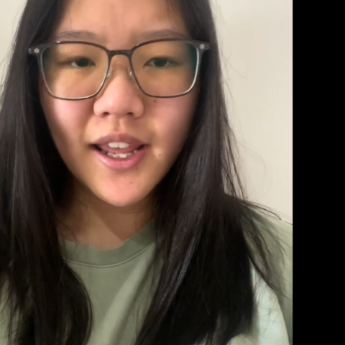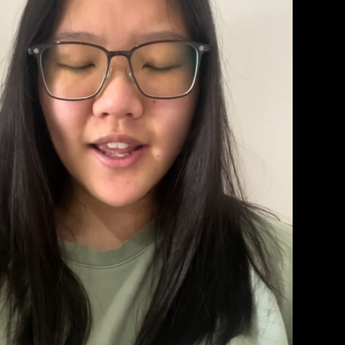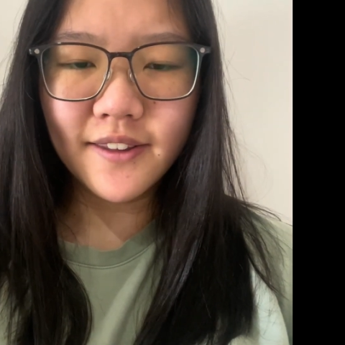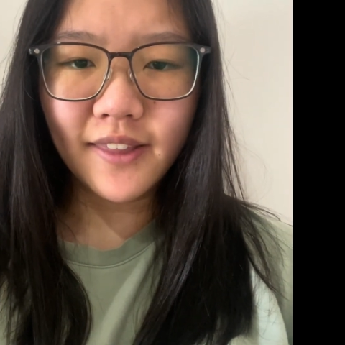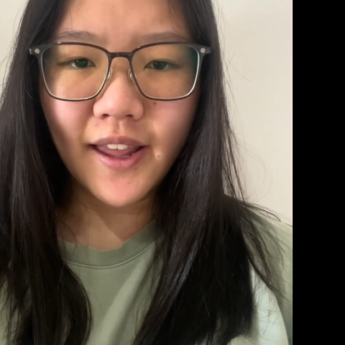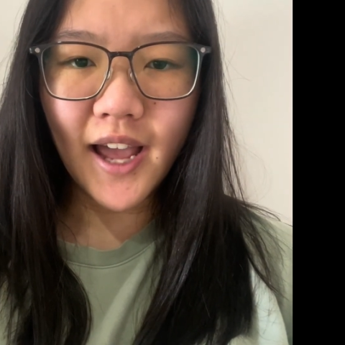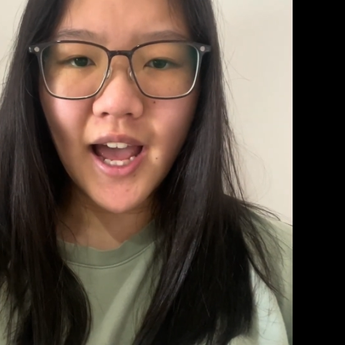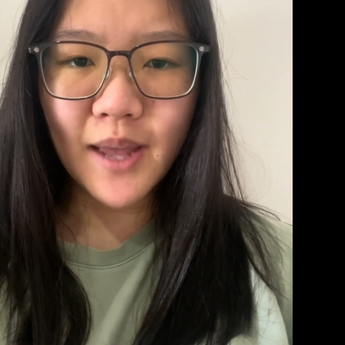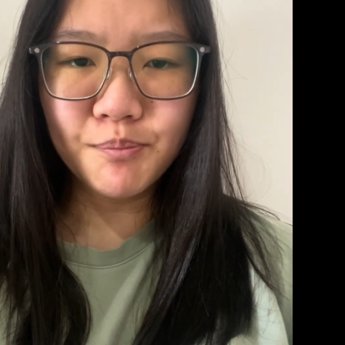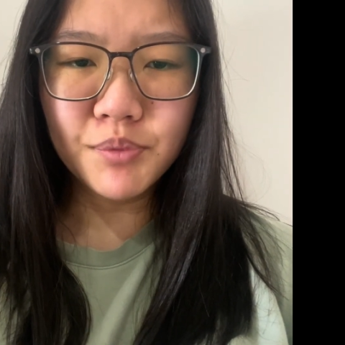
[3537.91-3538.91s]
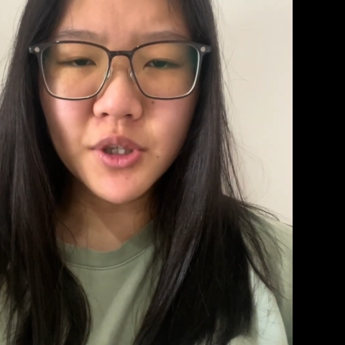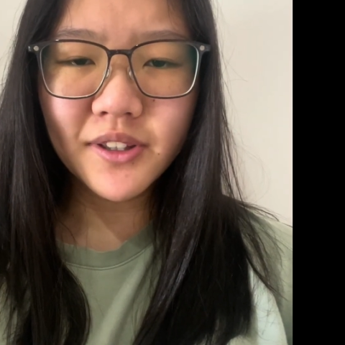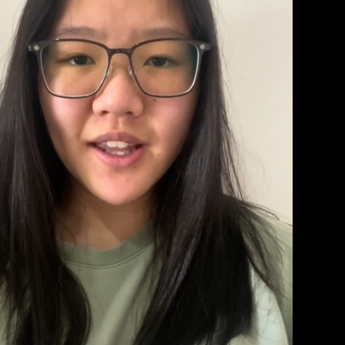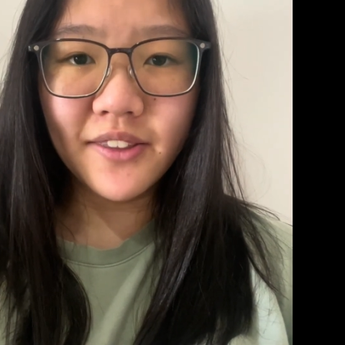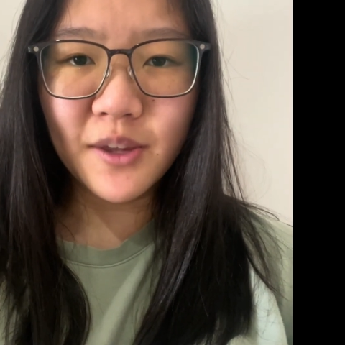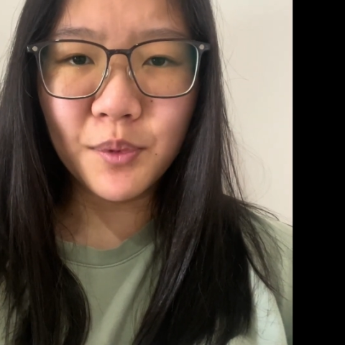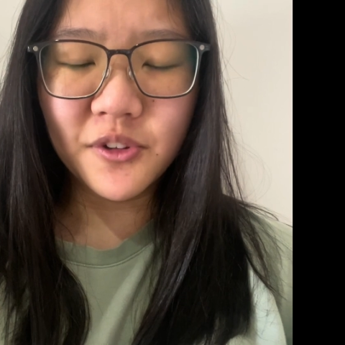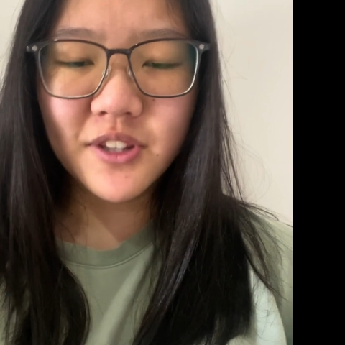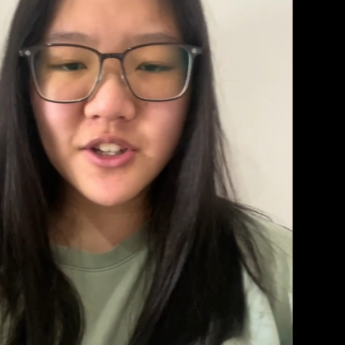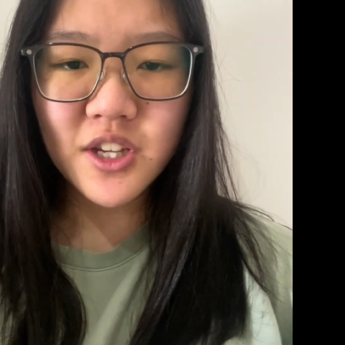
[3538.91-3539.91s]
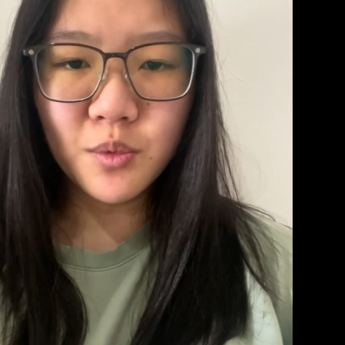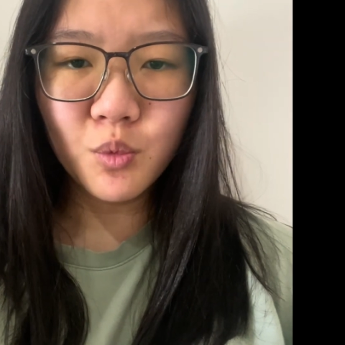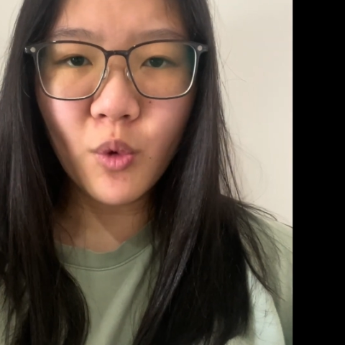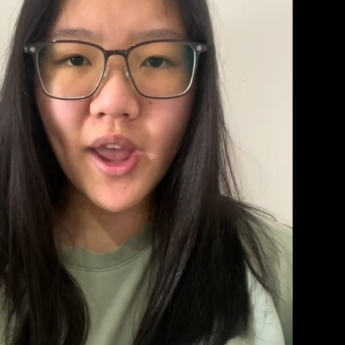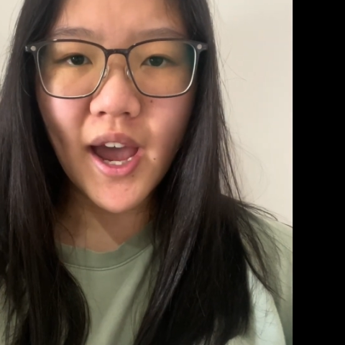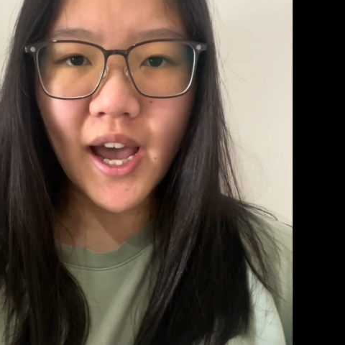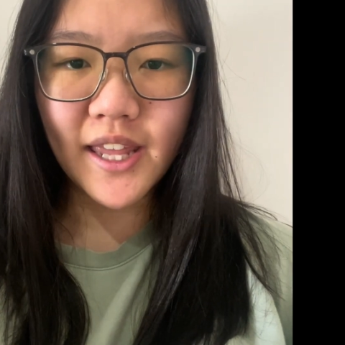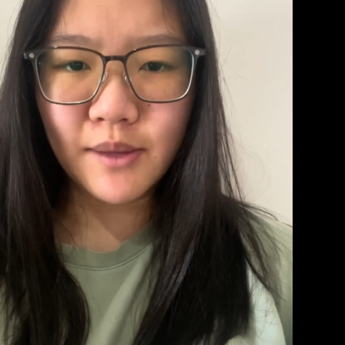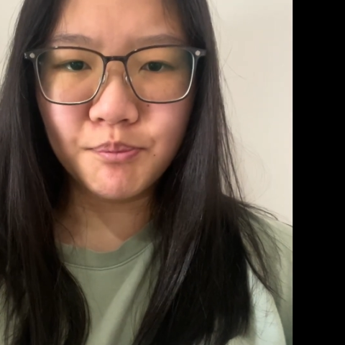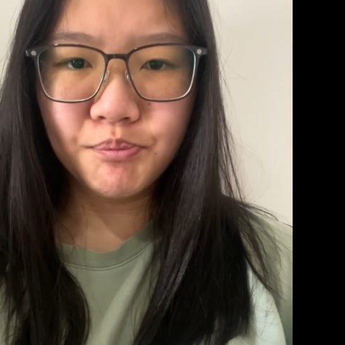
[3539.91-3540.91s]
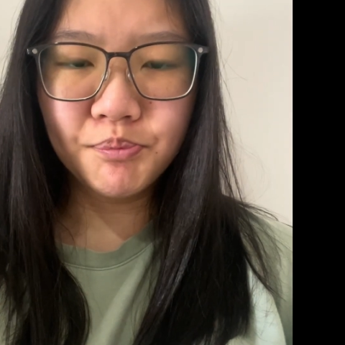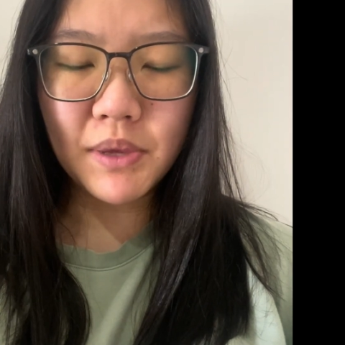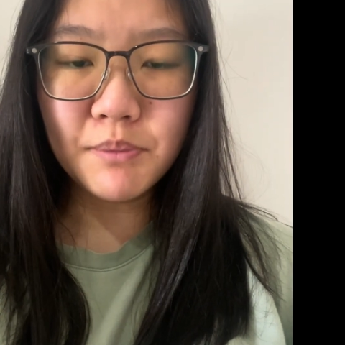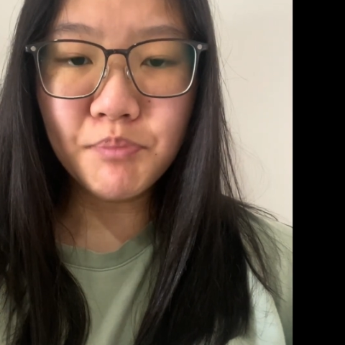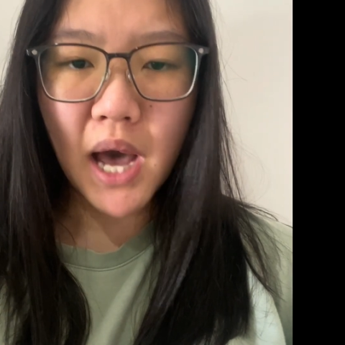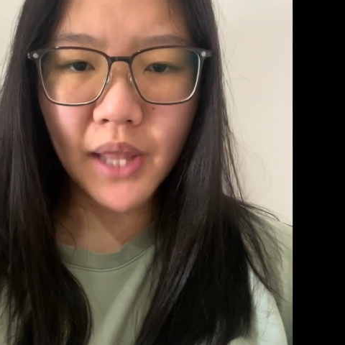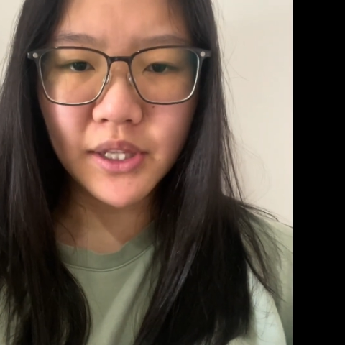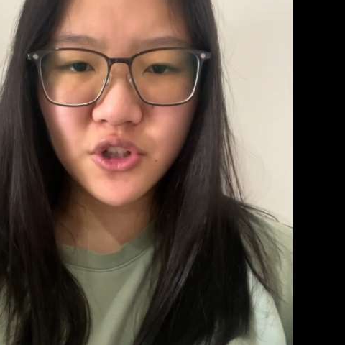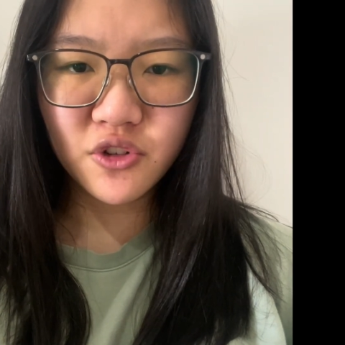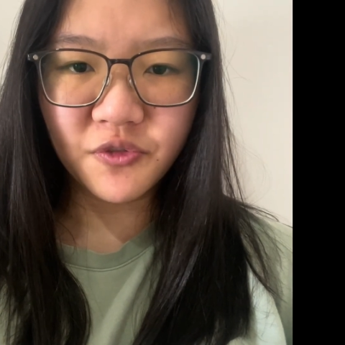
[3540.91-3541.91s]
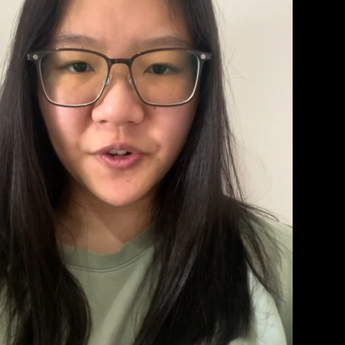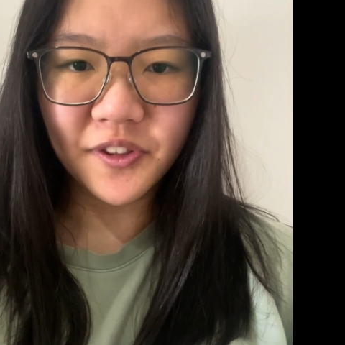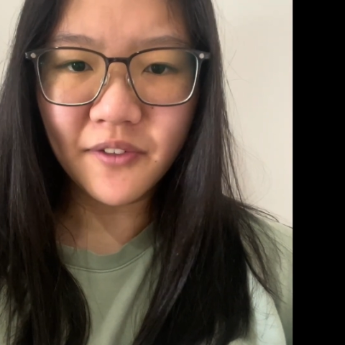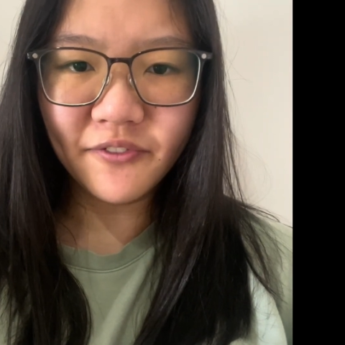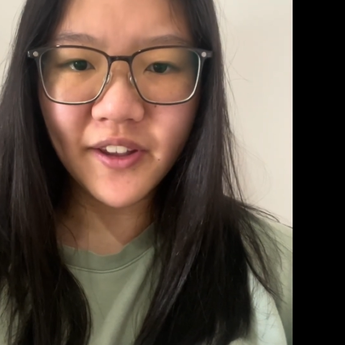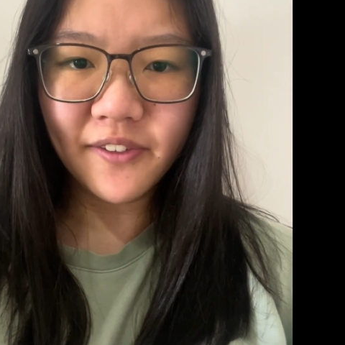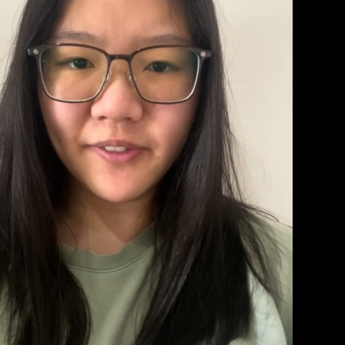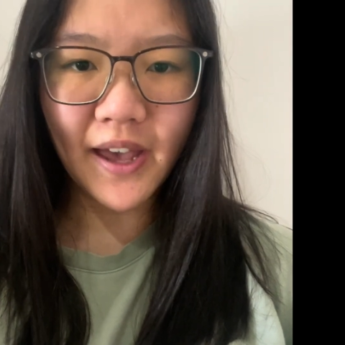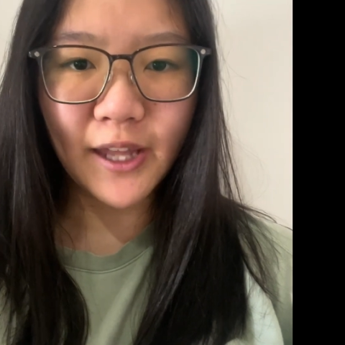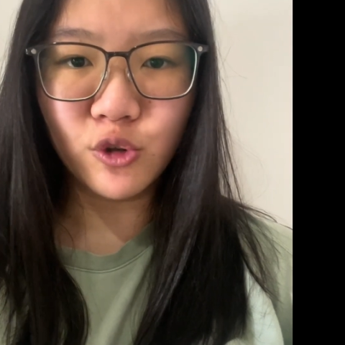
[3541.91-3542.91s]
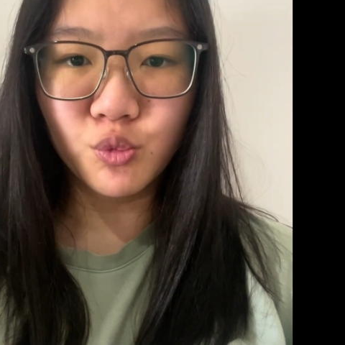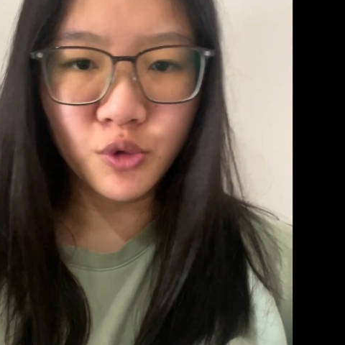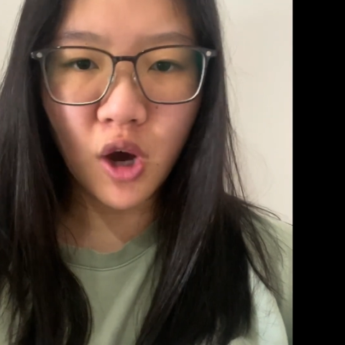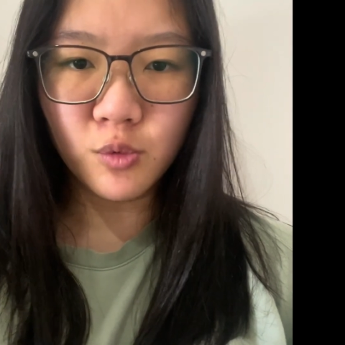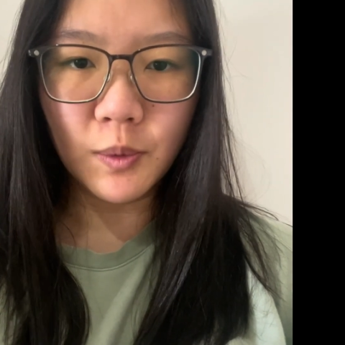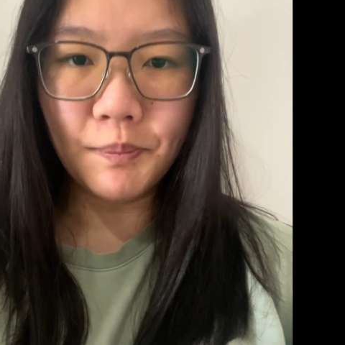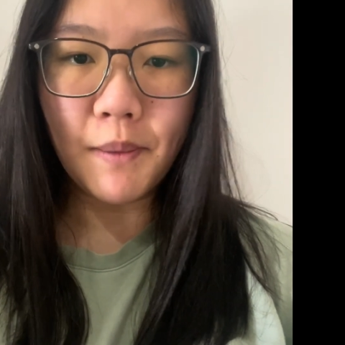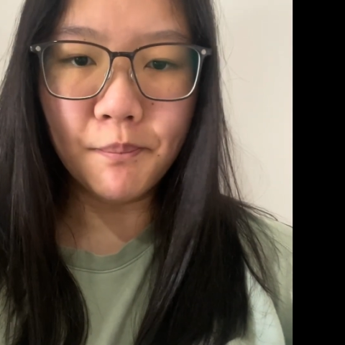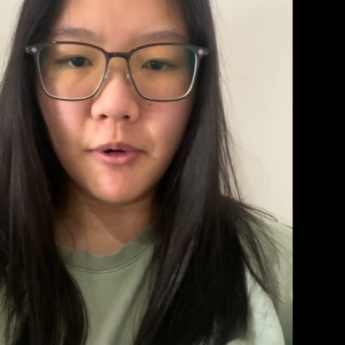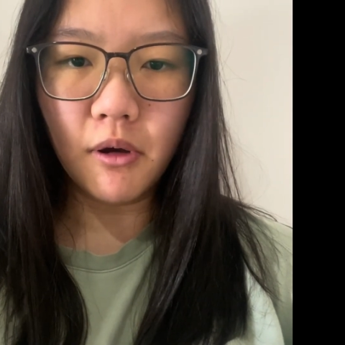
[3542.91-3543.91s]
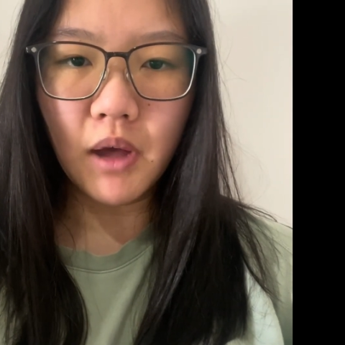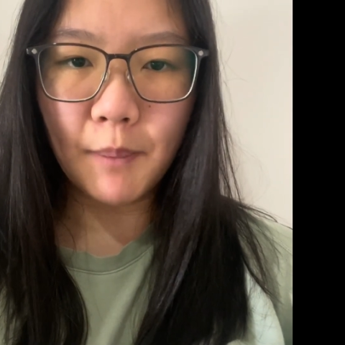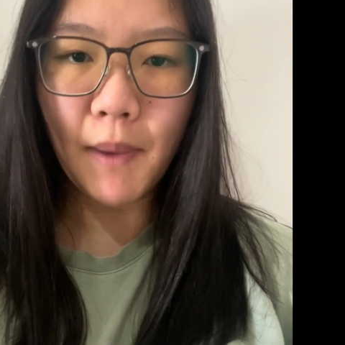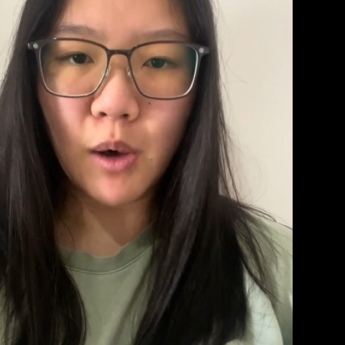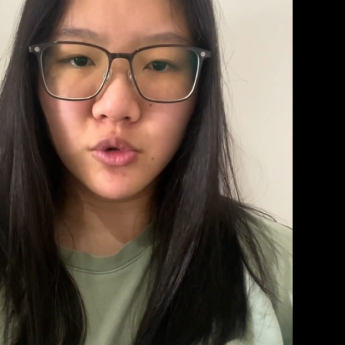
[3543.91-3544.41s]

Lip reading: it's like I am put in the position where I am being punished for something that I do not remember about.